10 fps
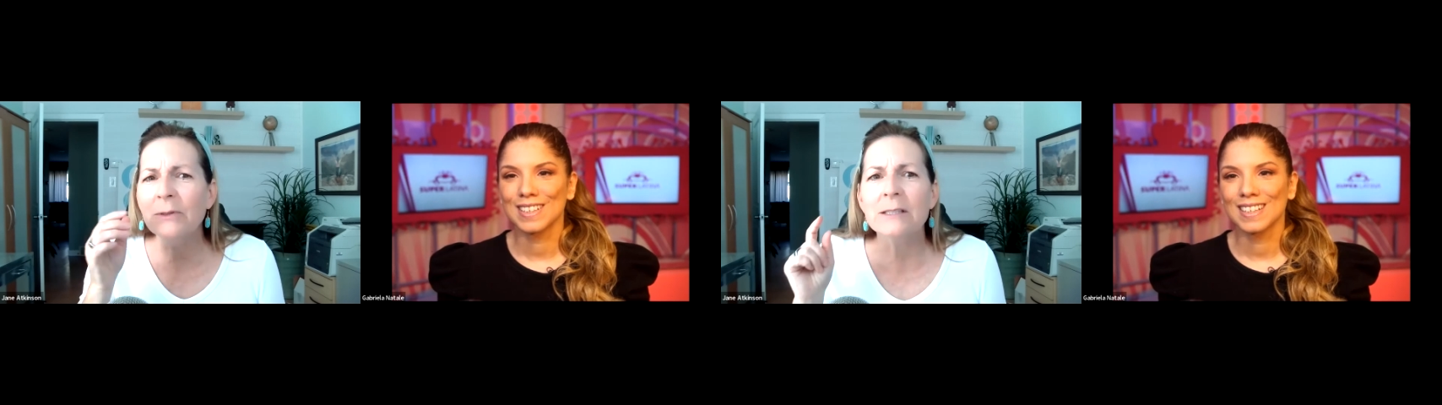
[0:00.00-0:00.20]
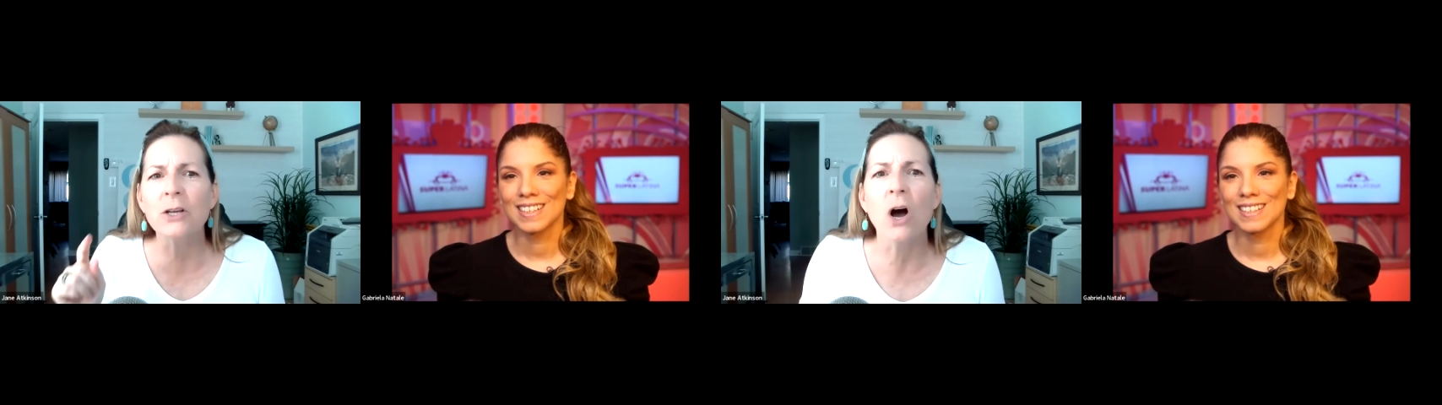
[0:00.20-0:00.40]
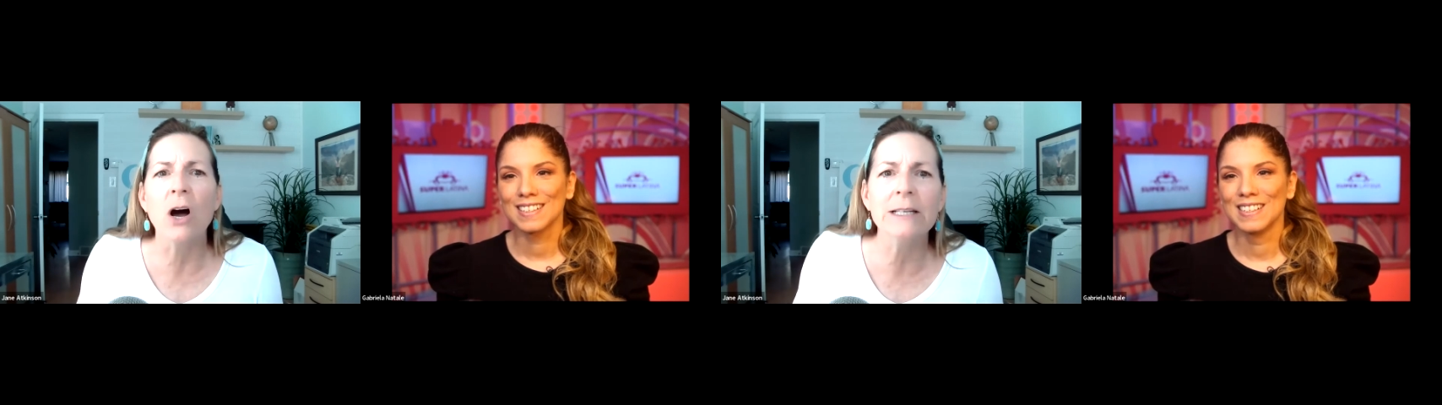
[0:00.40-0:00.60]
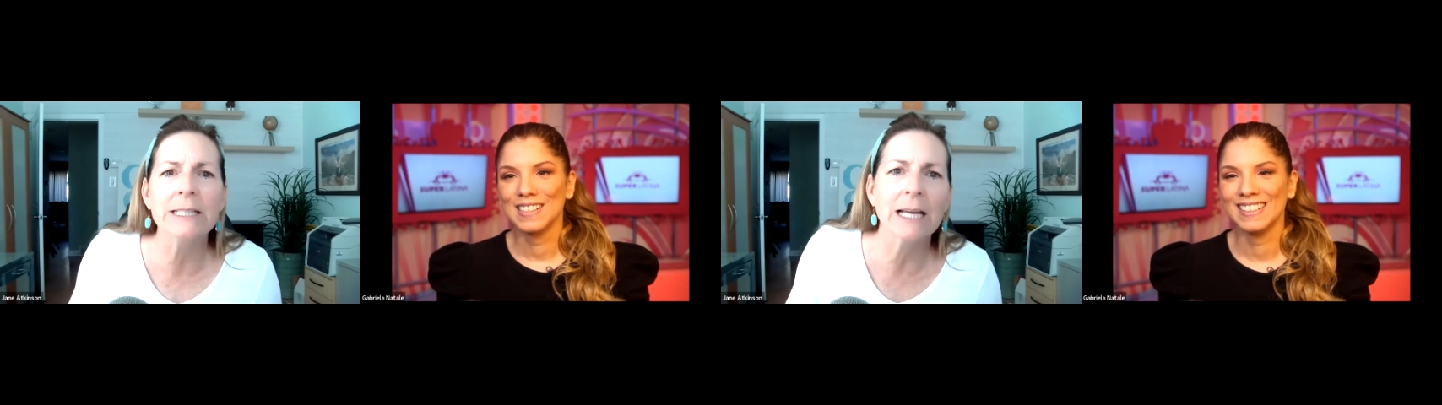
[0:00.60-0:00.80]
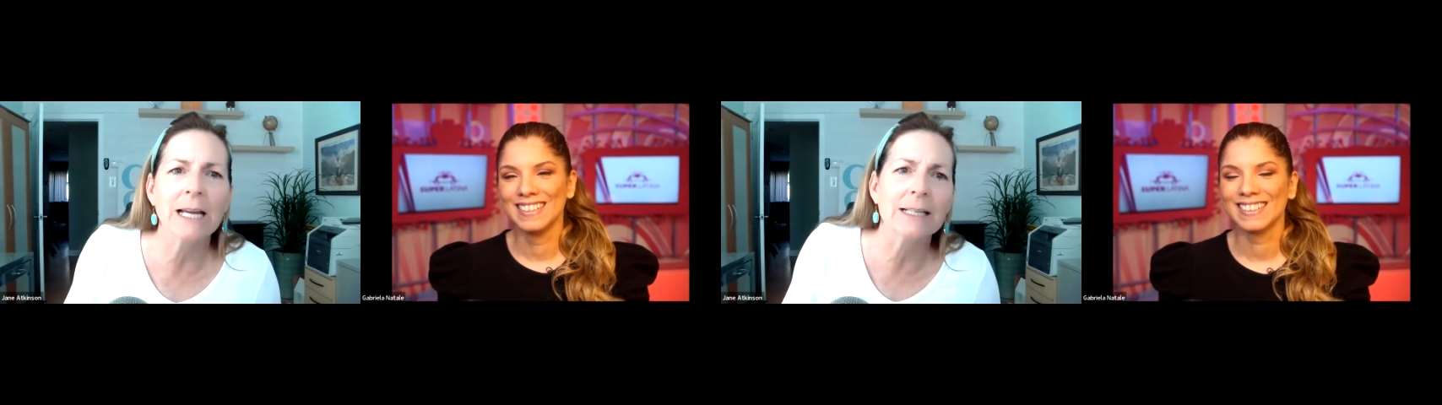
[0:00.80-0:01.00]
Speaker 1: this
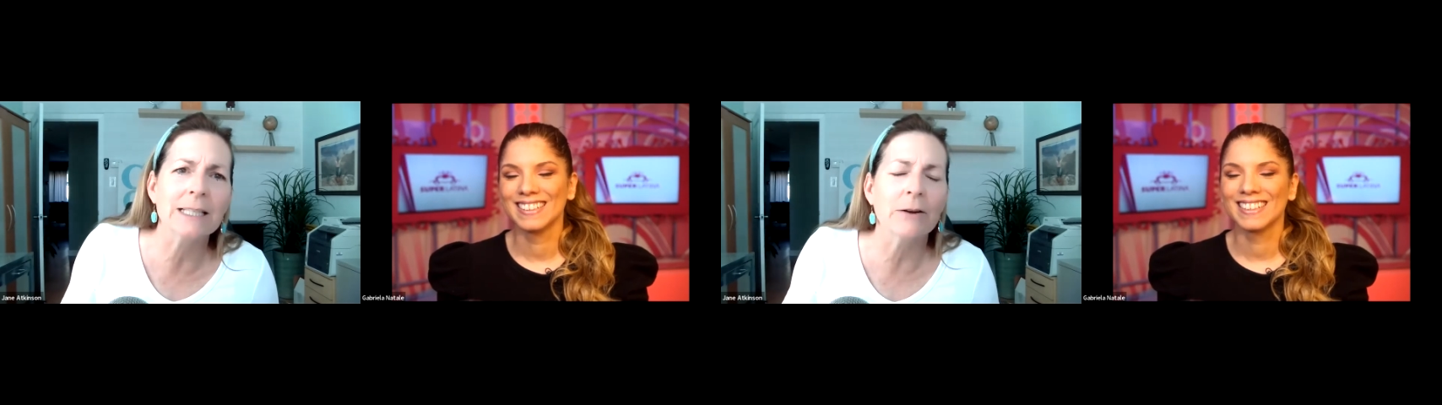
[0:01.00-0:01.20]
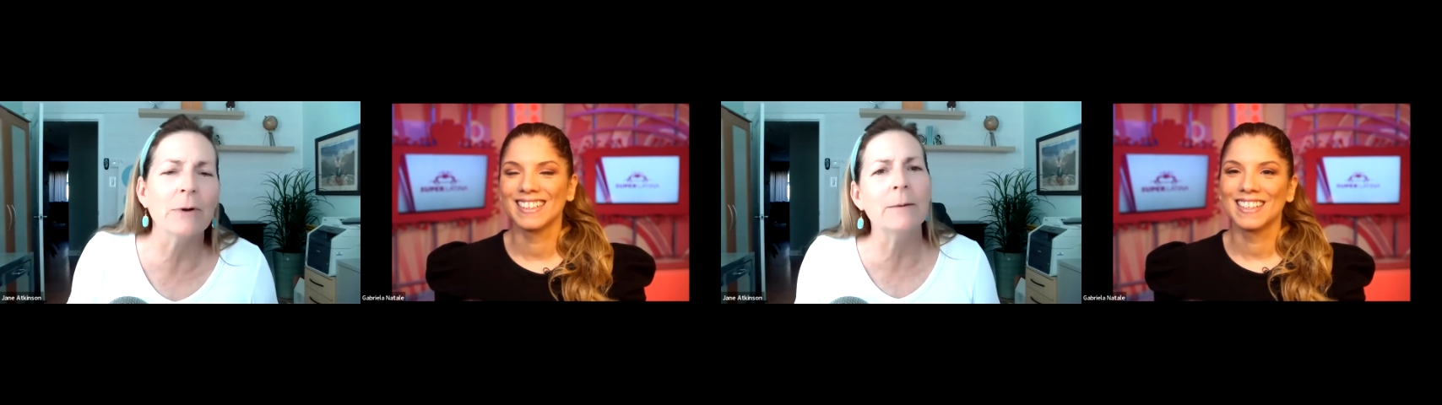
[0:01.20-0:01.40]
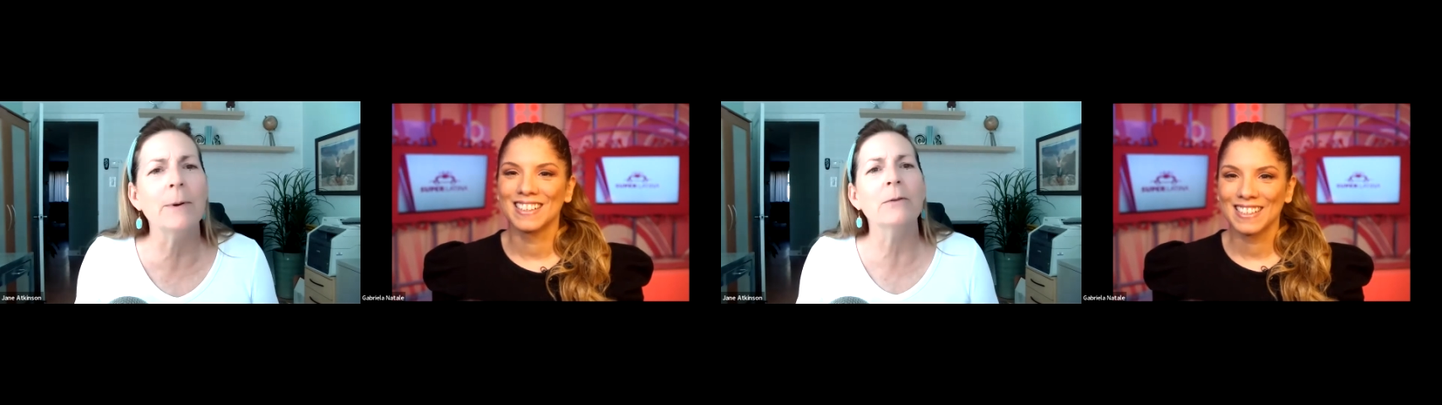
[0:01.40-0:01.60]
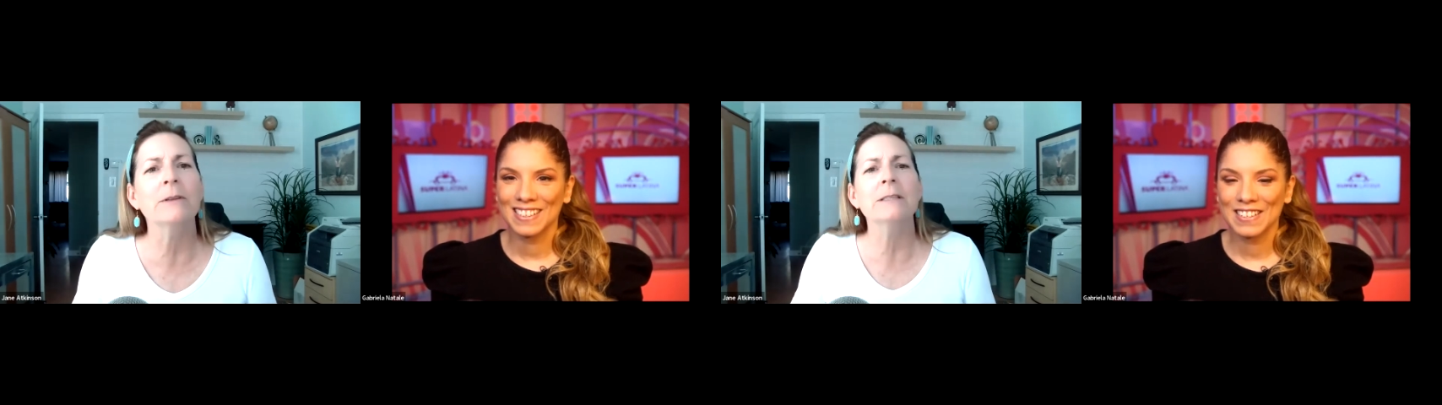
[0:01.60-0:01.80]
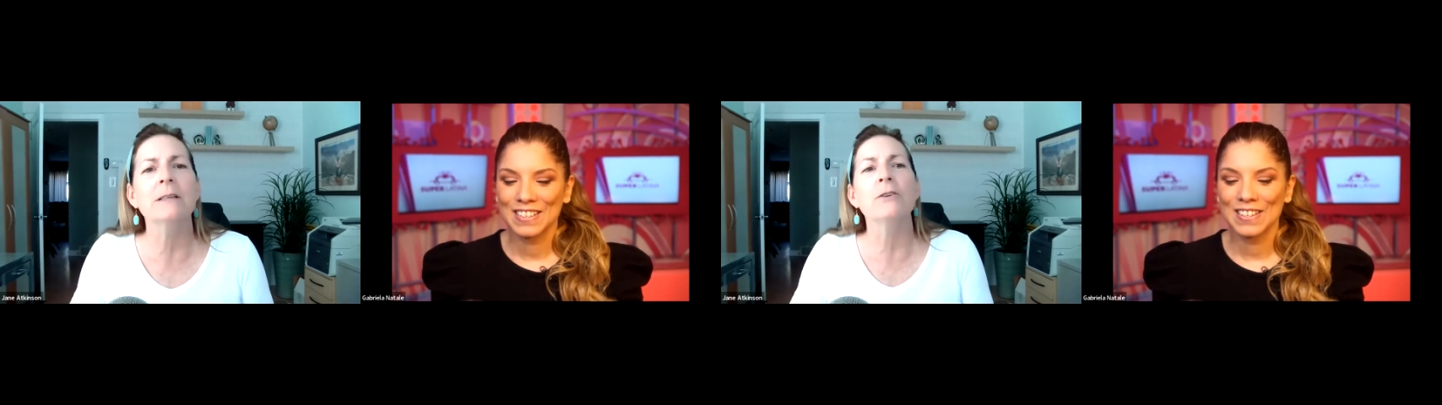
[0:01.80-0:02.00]
contest. I read
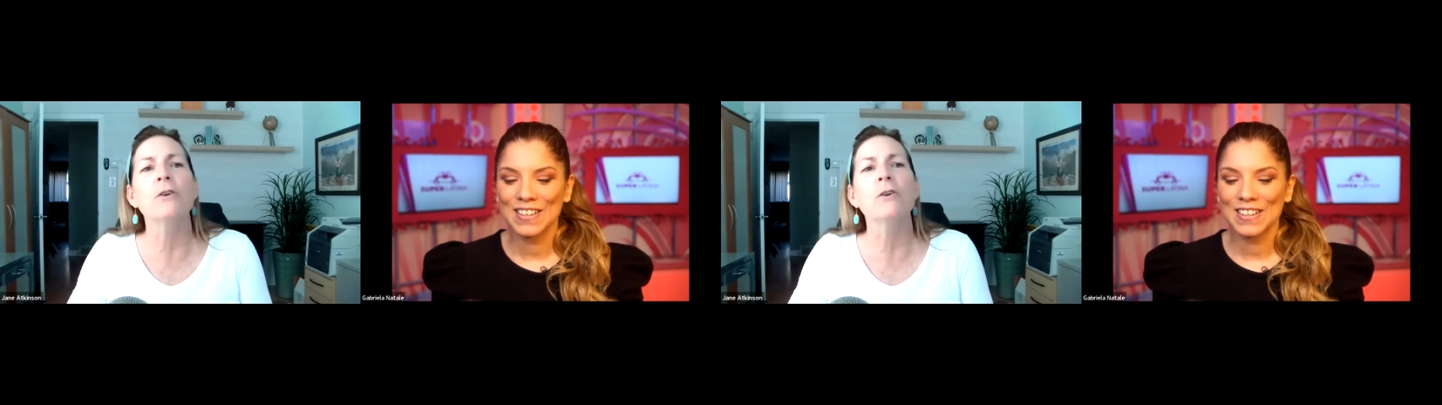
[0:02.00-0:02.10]
about this in